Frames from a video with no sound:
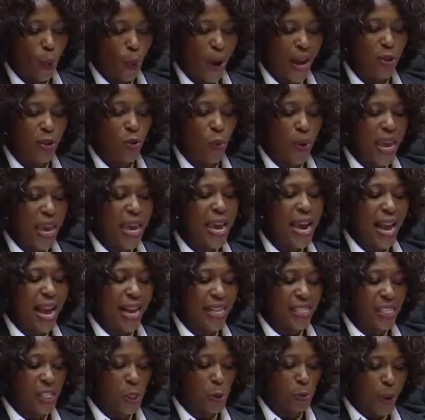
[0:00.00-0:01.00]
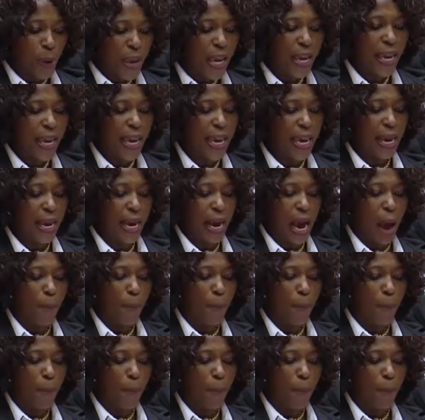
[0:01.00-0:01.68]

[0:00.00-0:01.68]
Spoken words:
when we are speaking